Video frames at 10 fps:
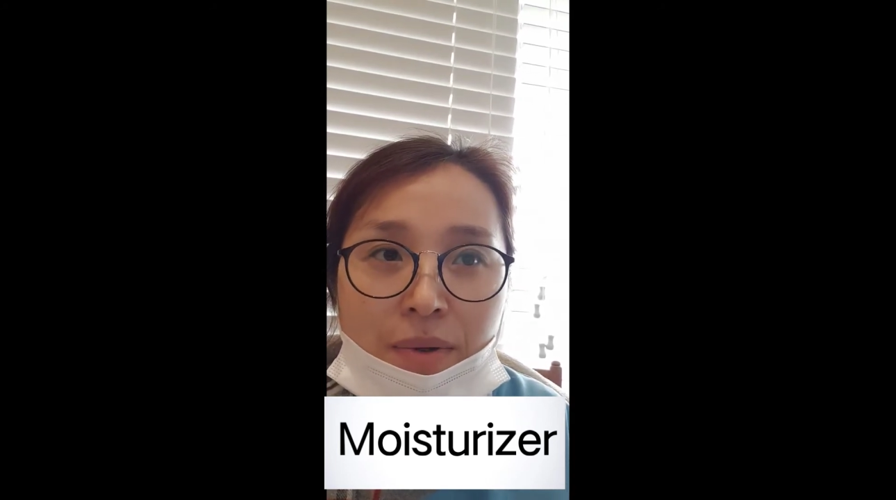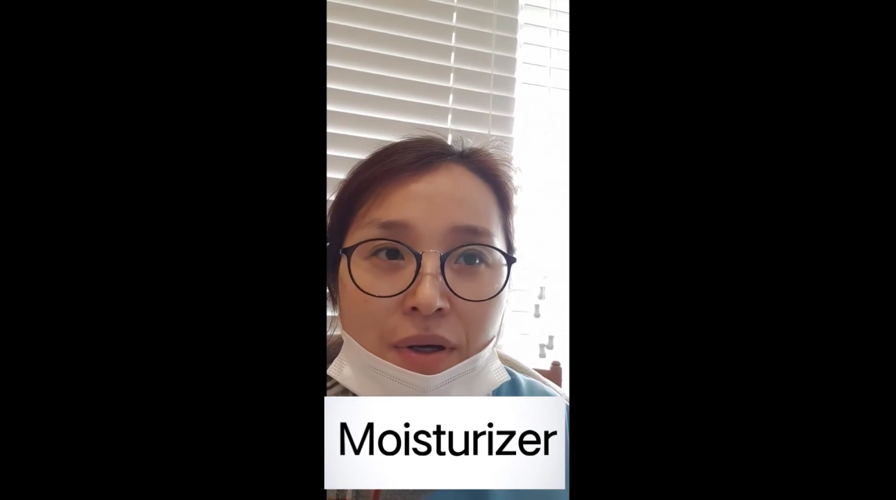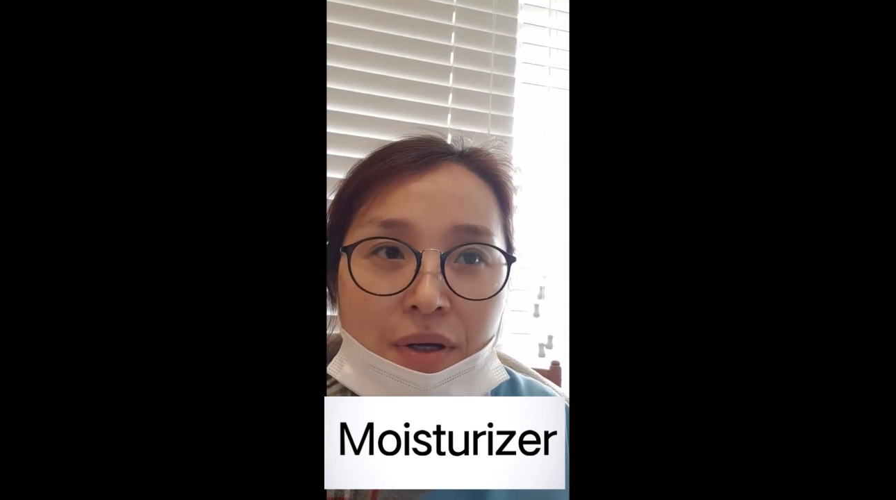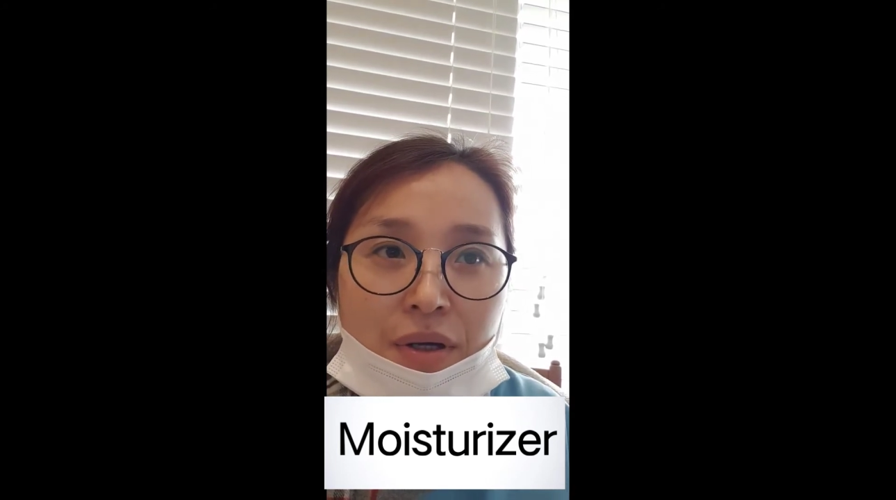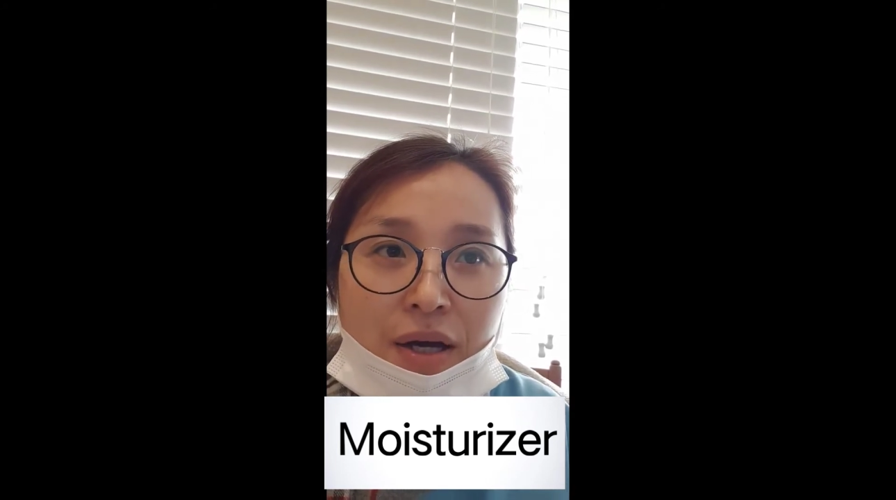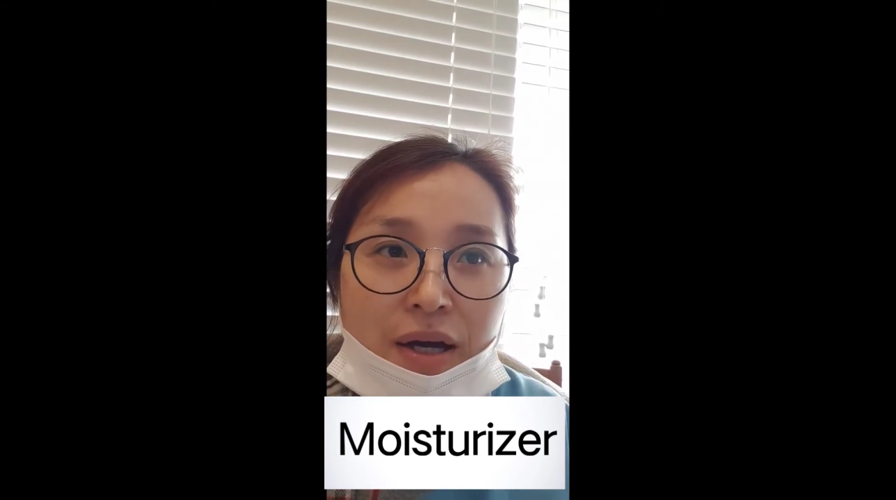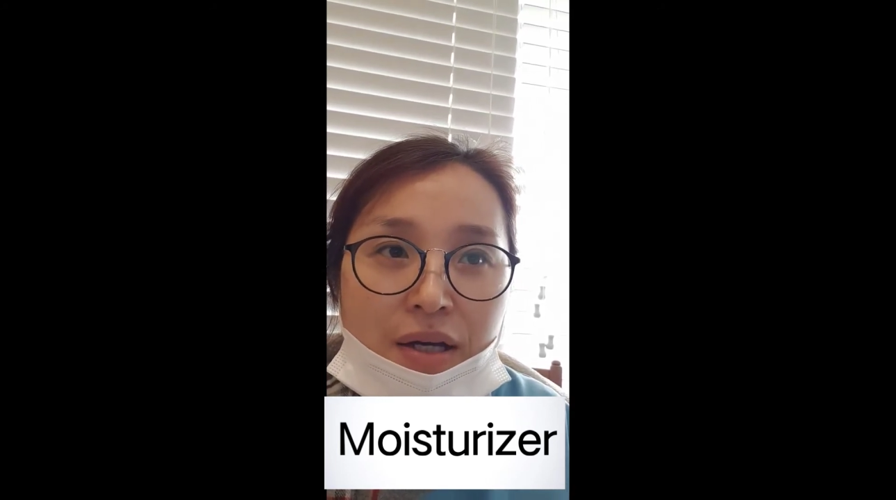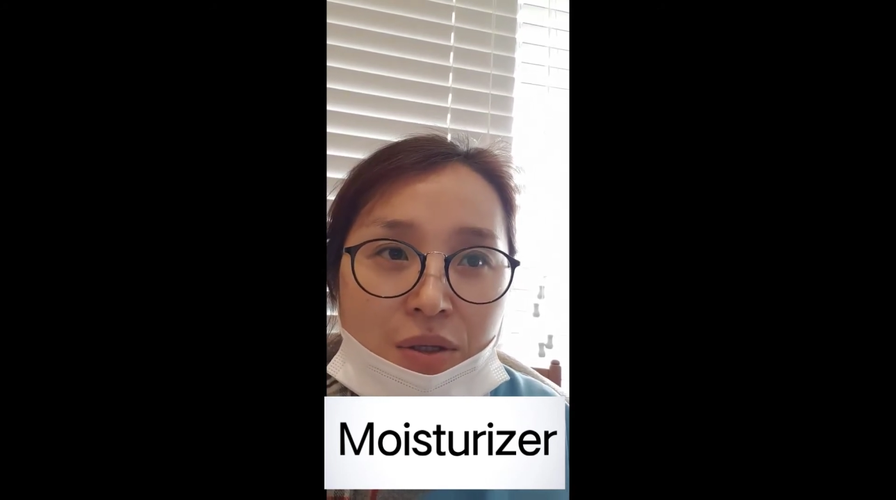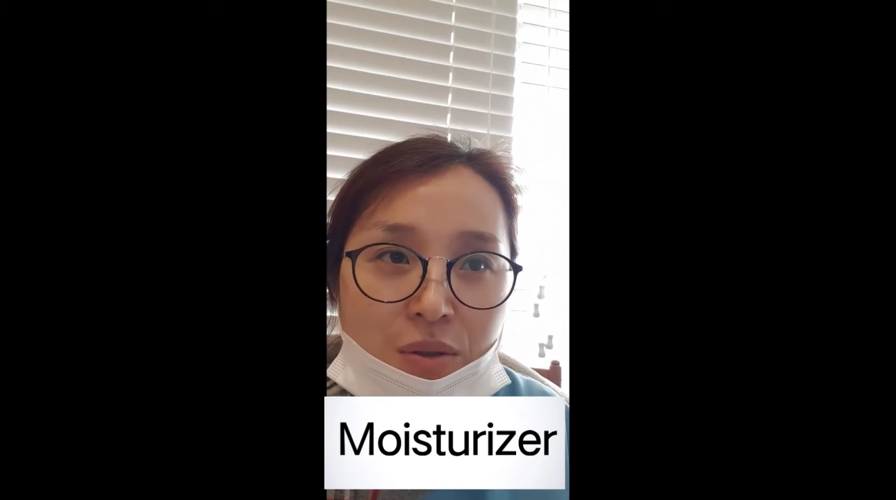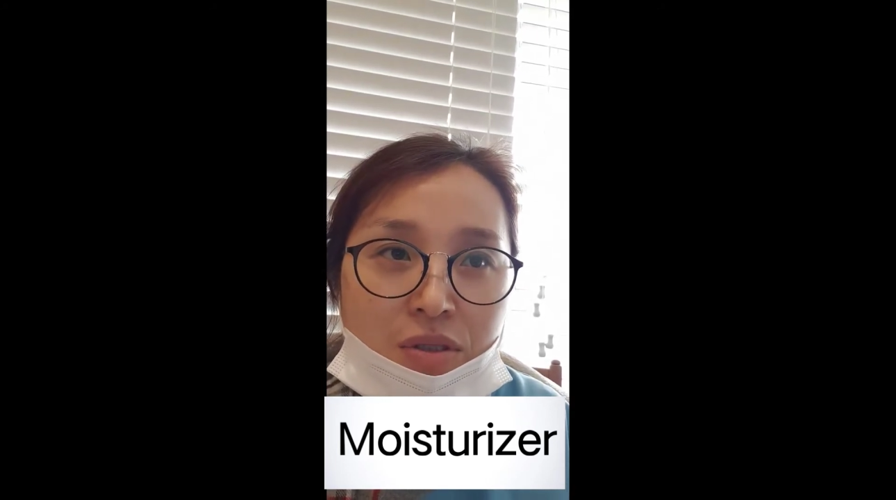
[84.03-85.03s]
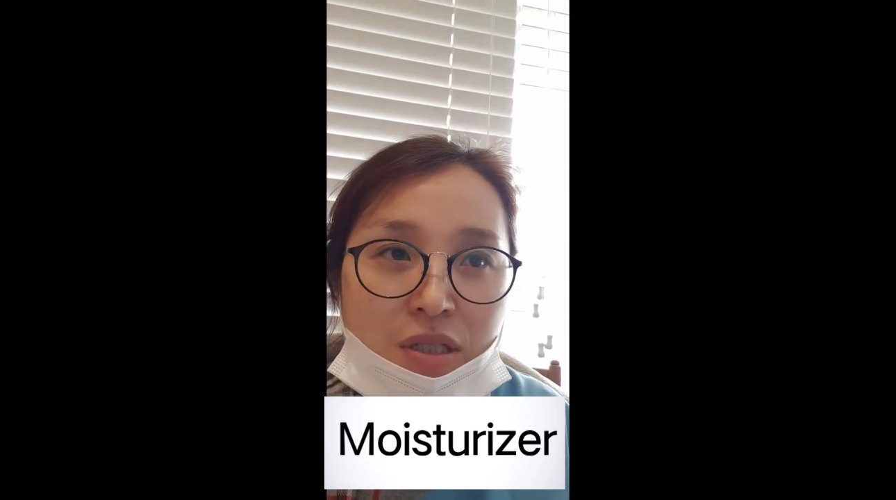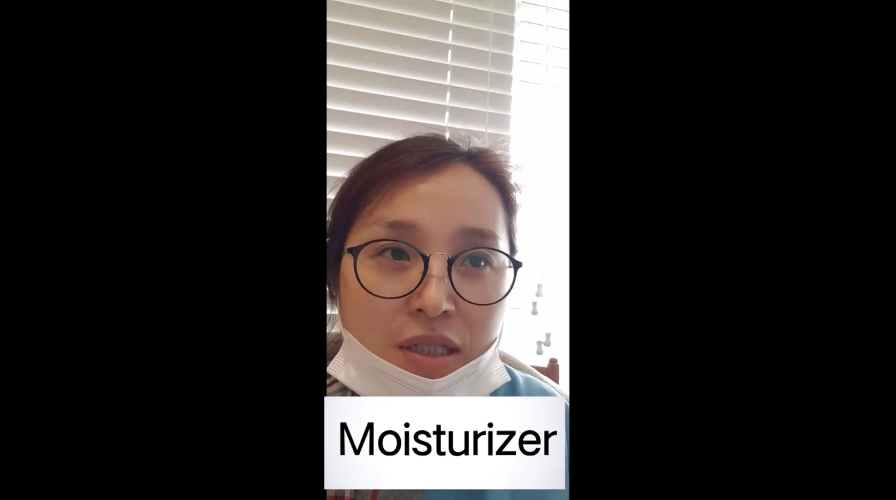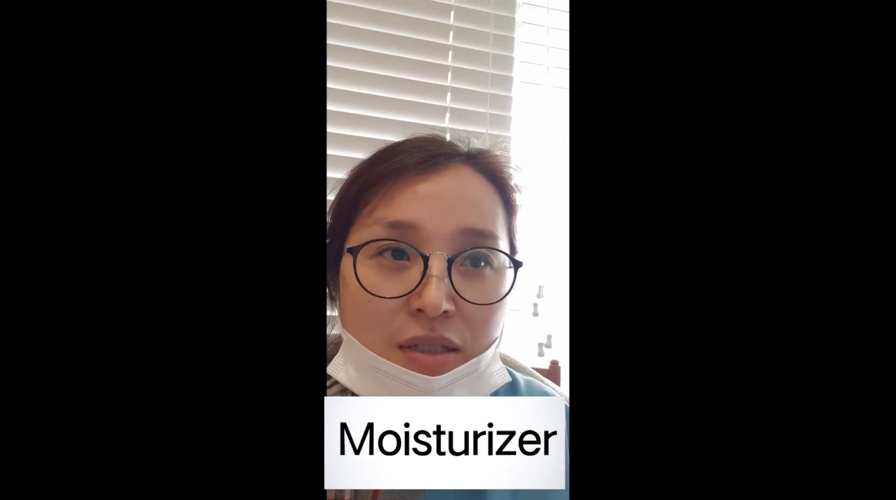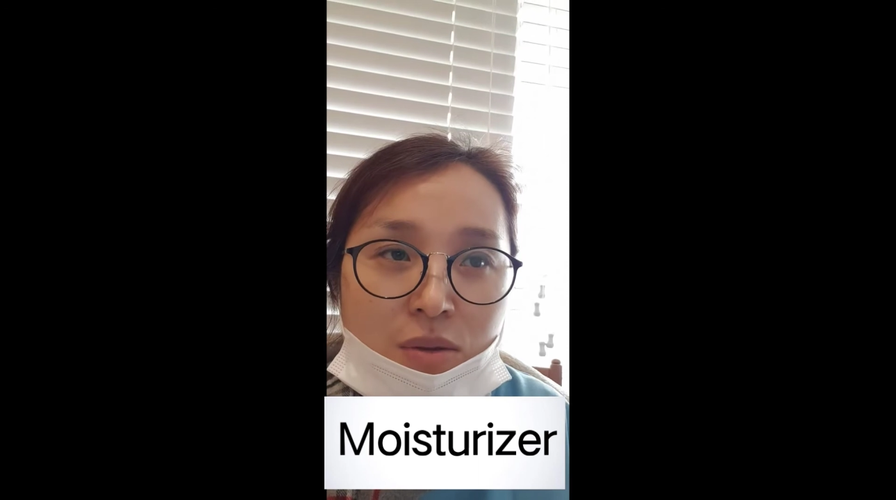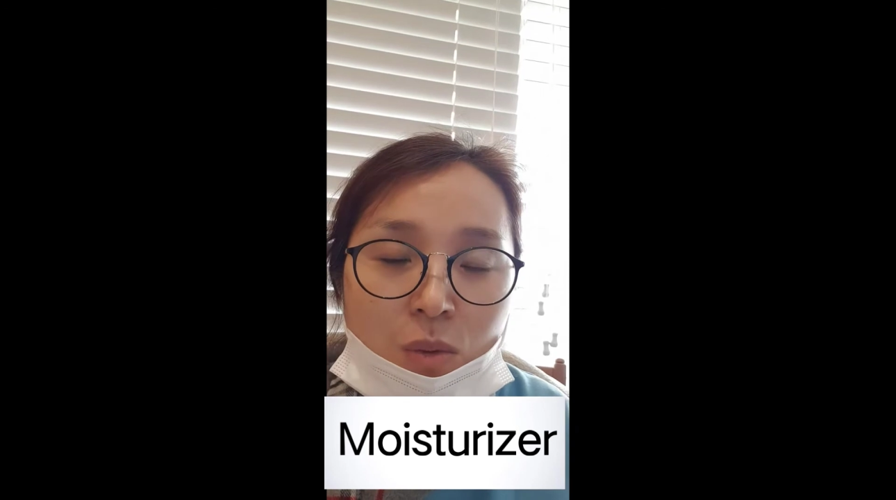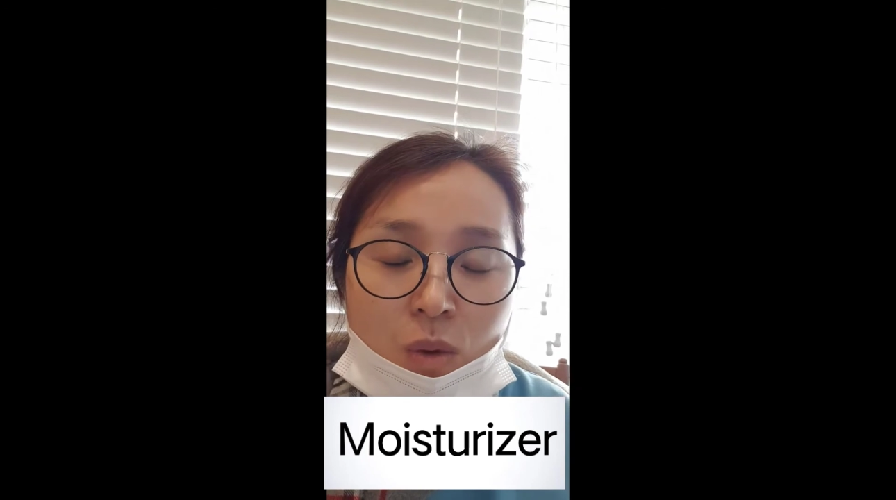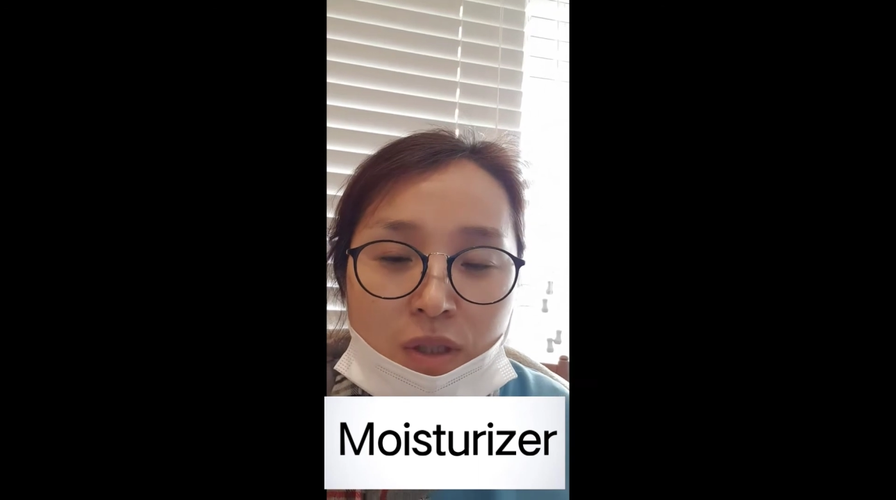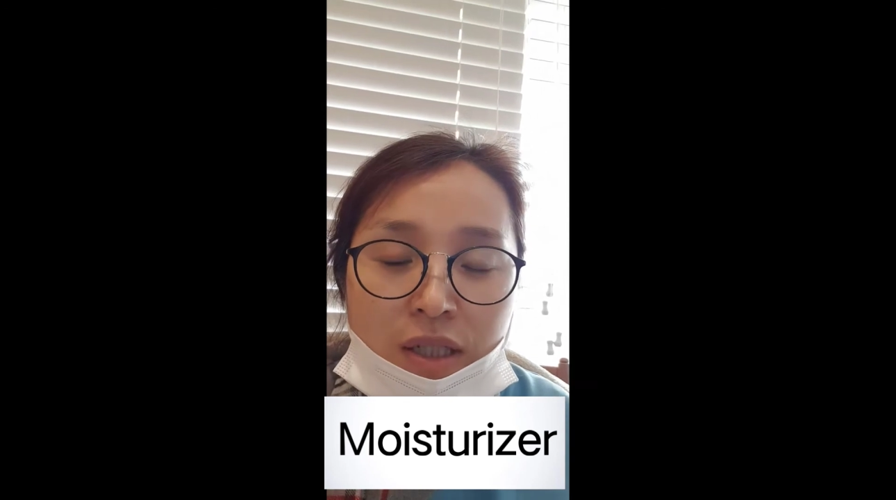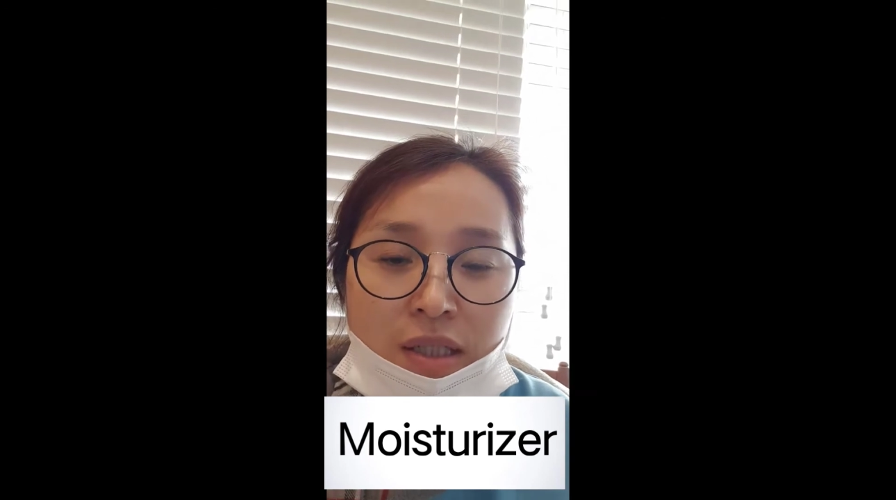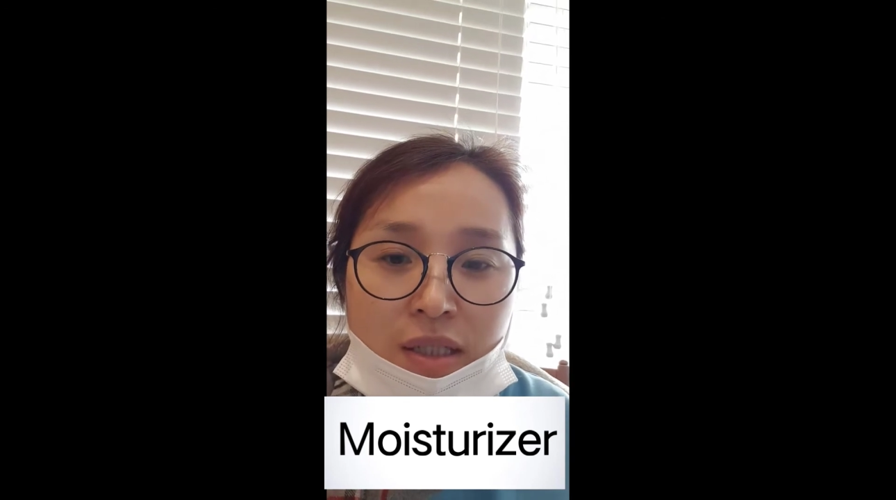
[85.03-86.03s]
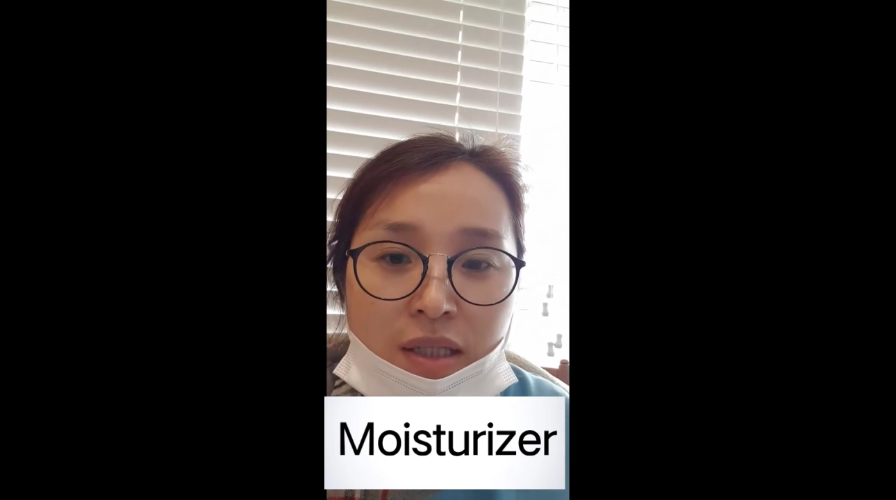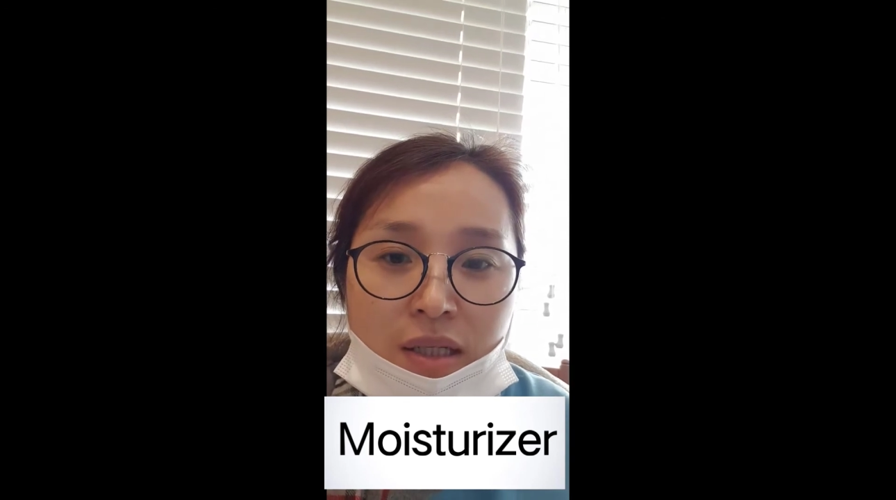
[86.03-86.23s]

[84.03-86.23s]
but I use it in the morning